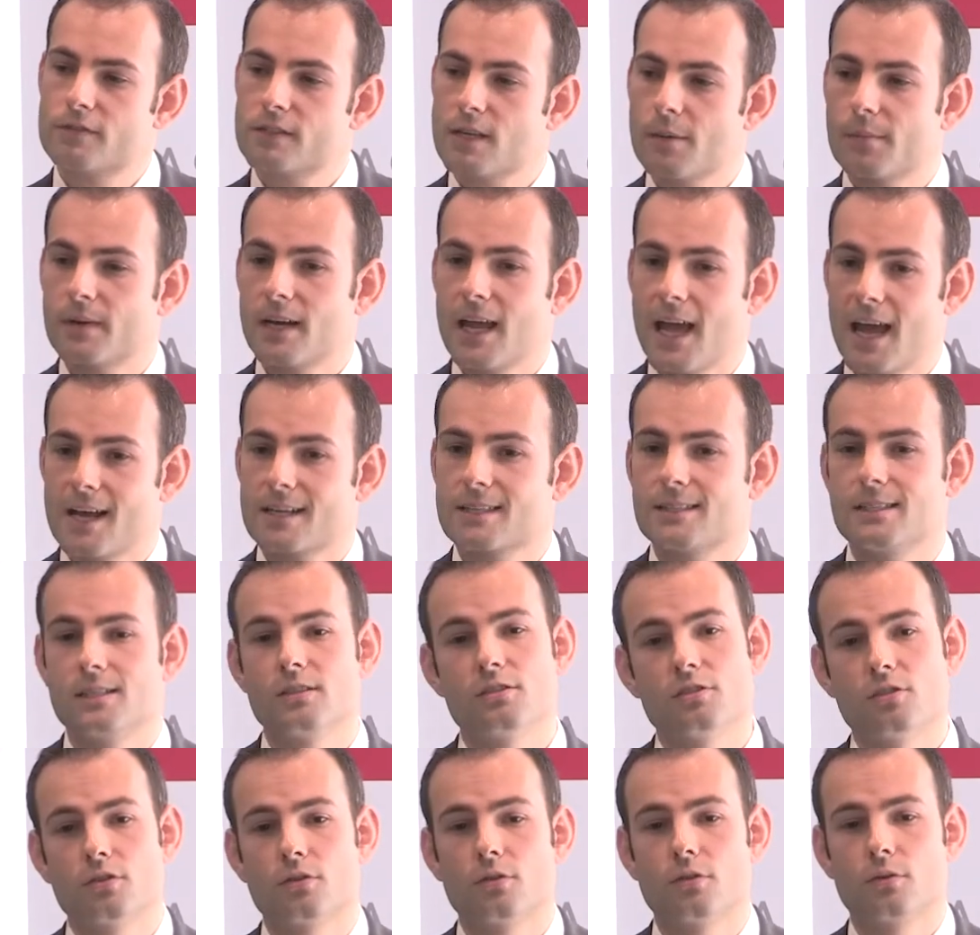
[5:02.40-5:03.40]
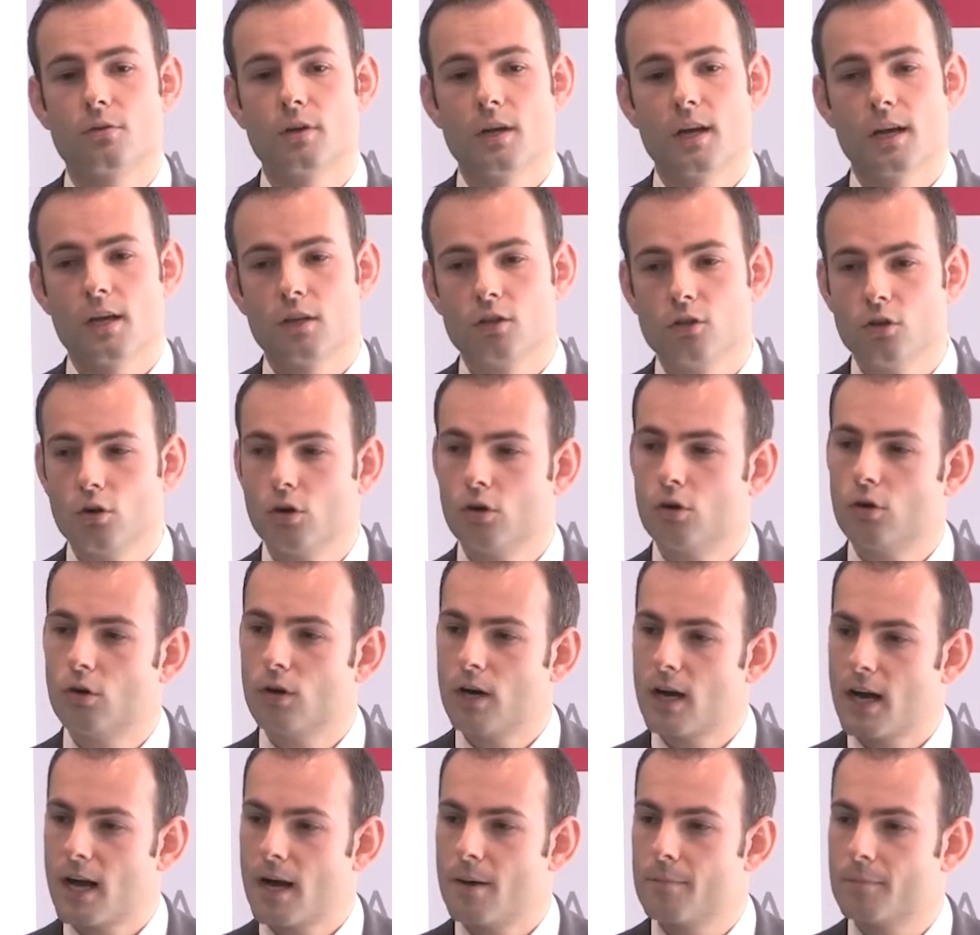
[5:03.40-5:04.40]
if someone hacks into
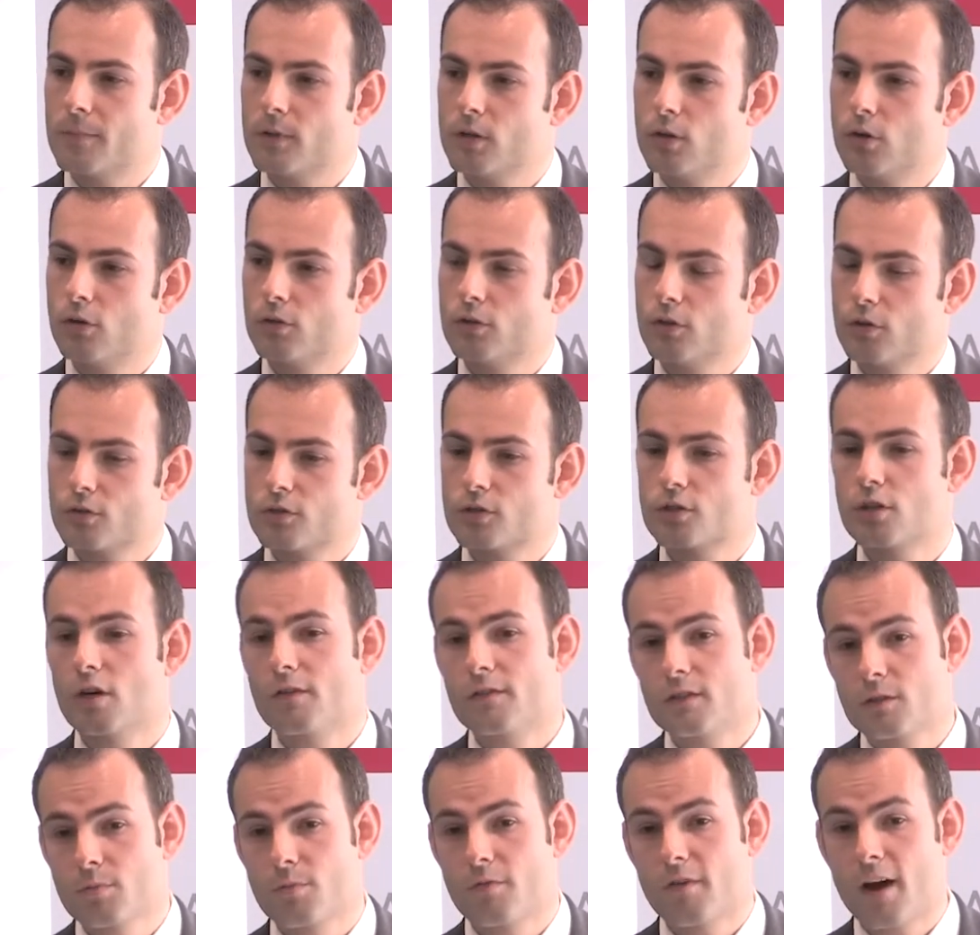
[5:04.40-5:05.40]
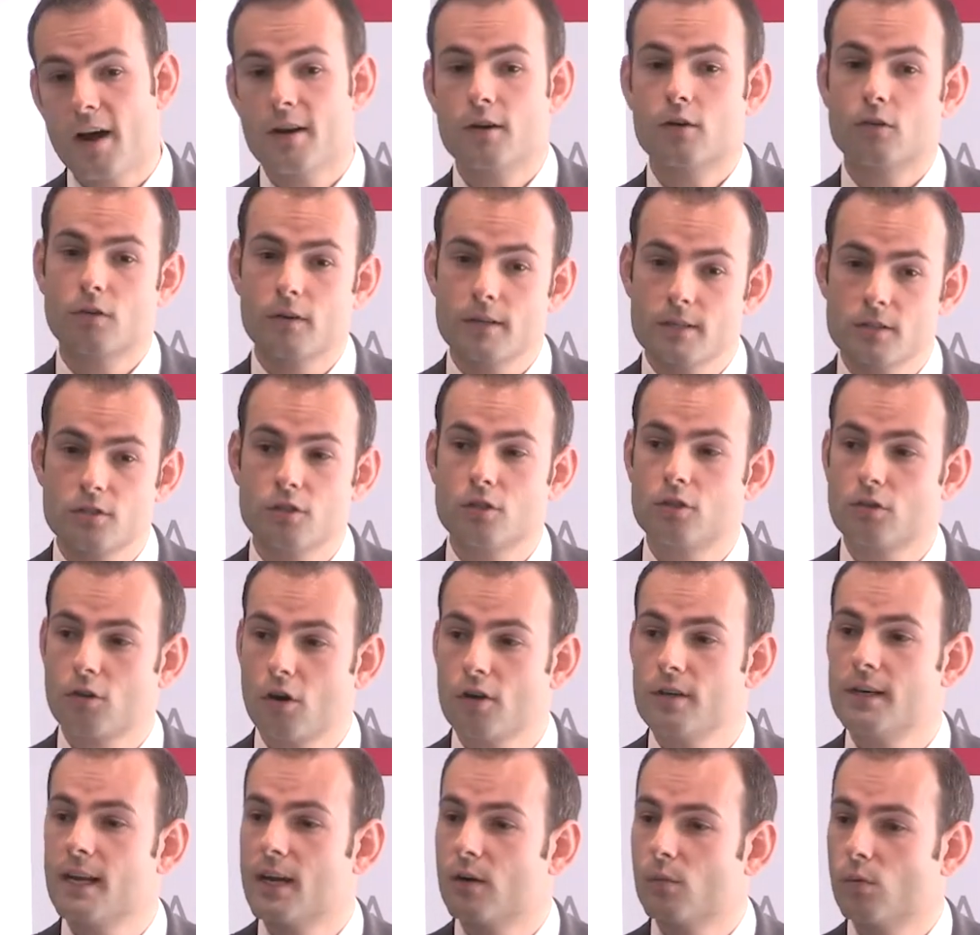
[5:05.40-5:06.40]
your service provider or into
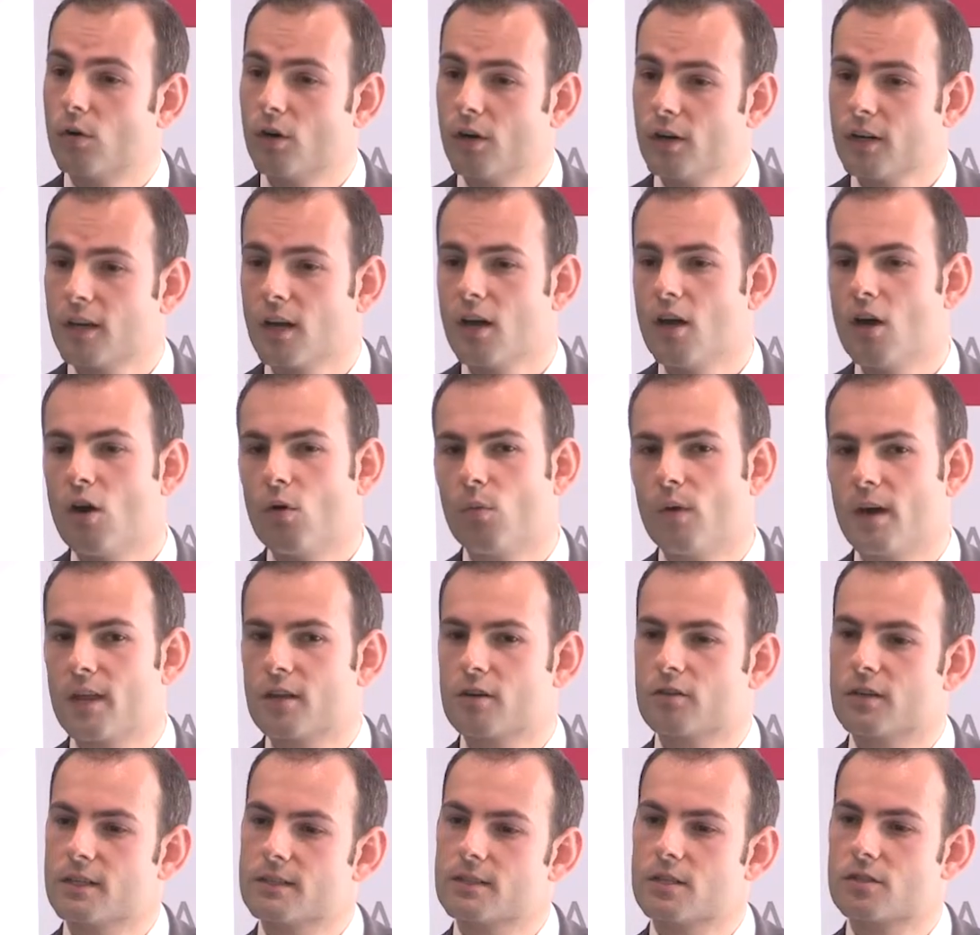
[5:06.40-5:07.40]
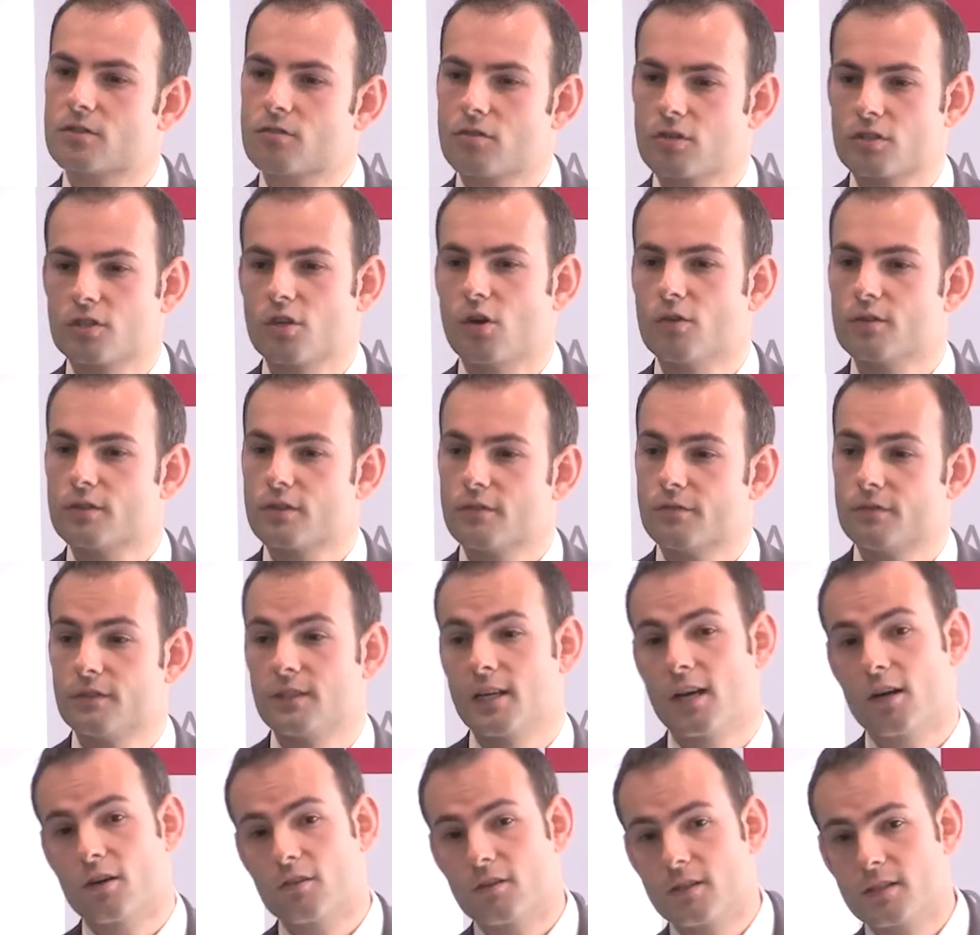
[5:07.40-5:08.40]
your own network, whether it's as a result of
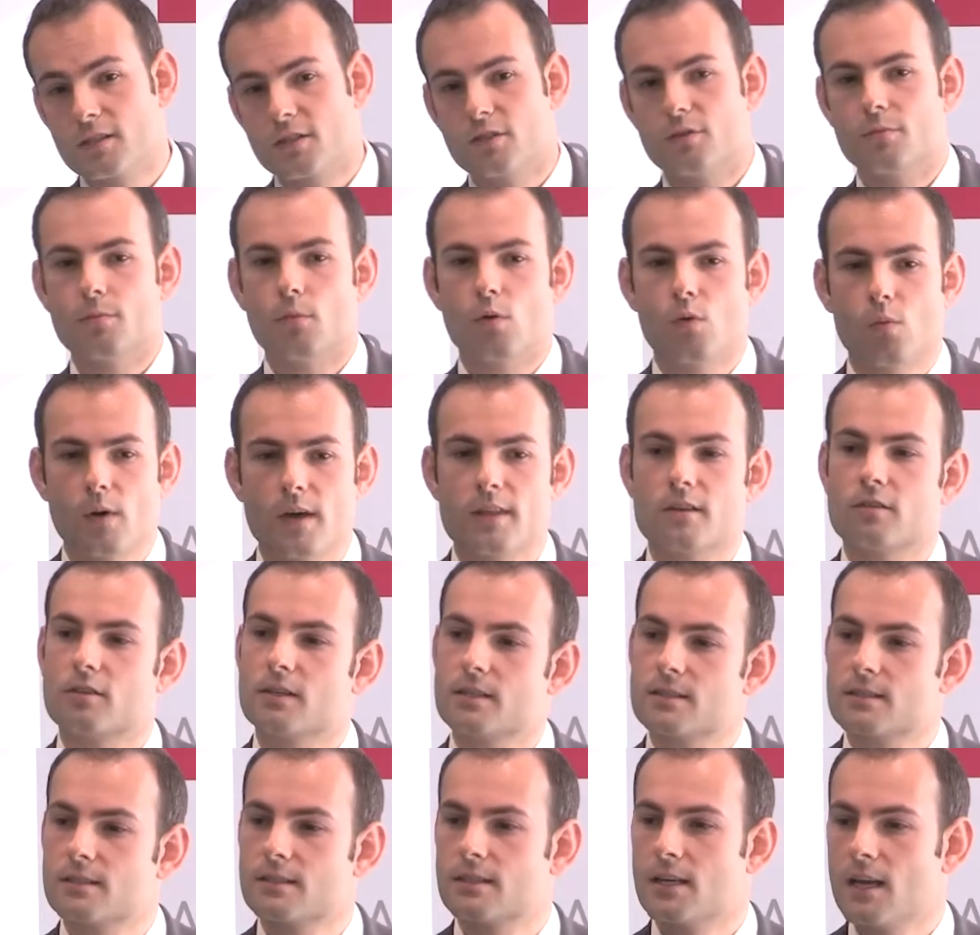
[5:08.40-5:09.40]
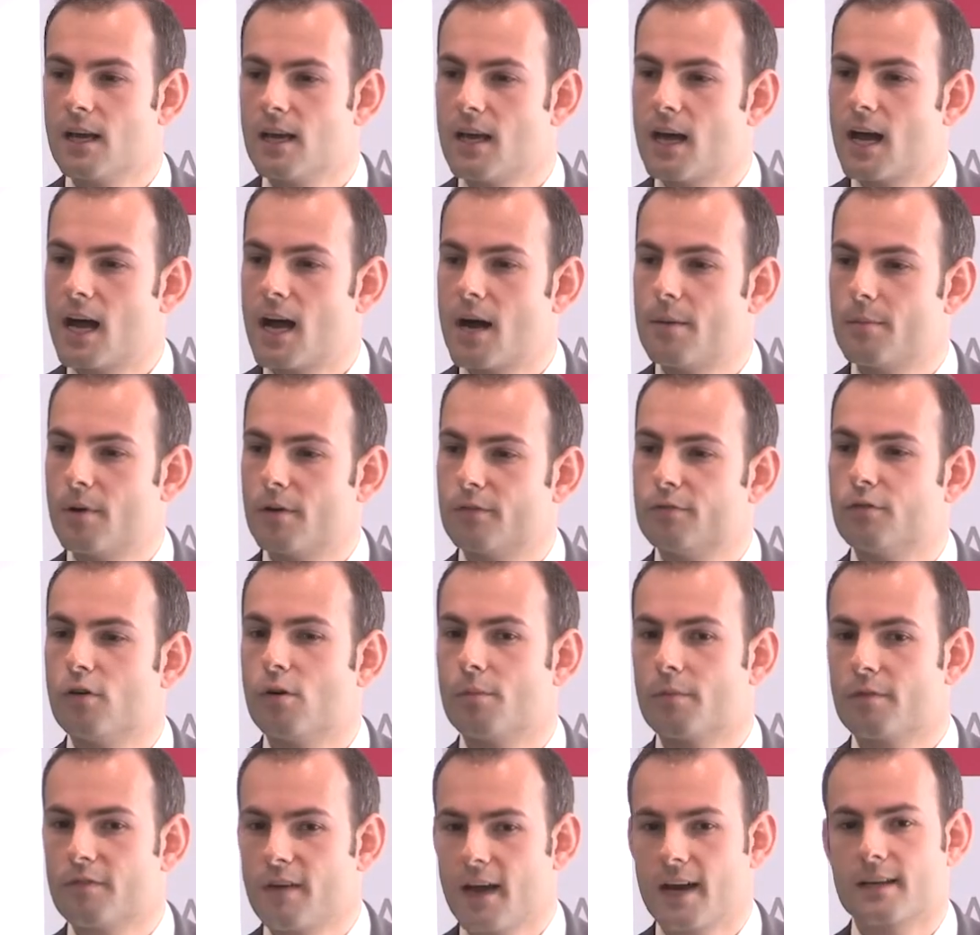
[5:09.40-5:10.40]
terrorism or whether it's a
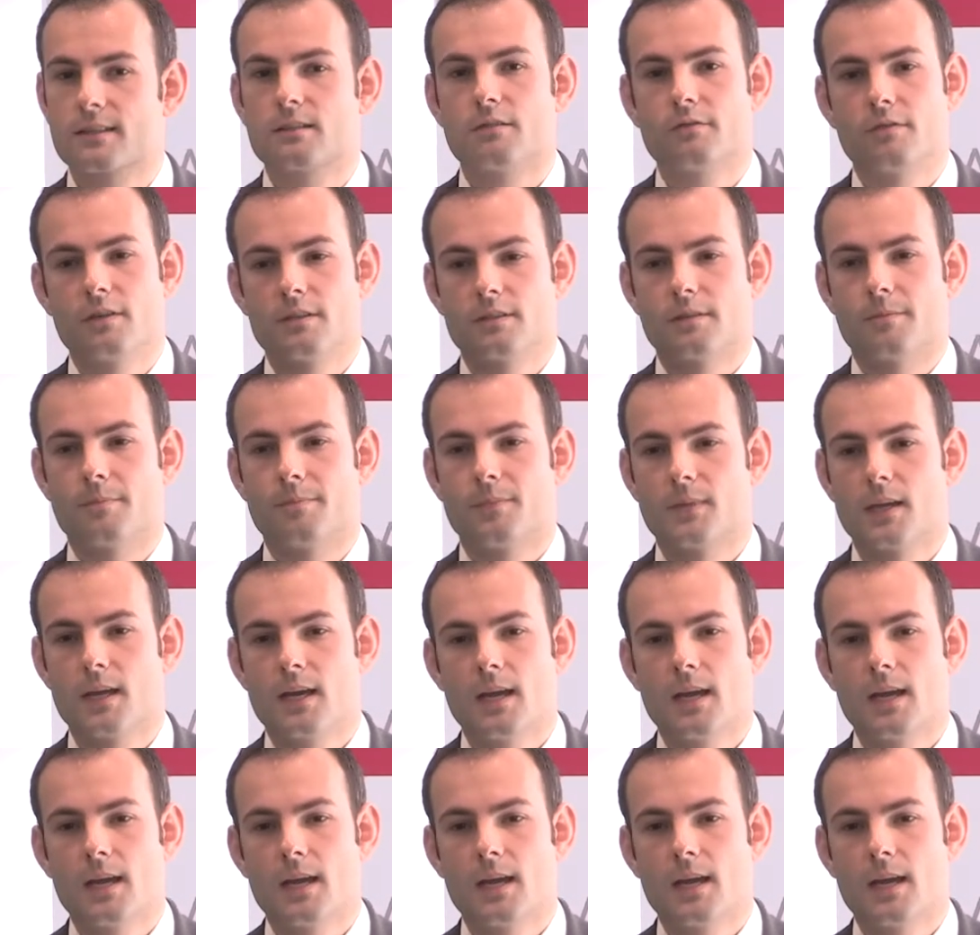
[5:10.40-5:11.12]
form of hacktivism.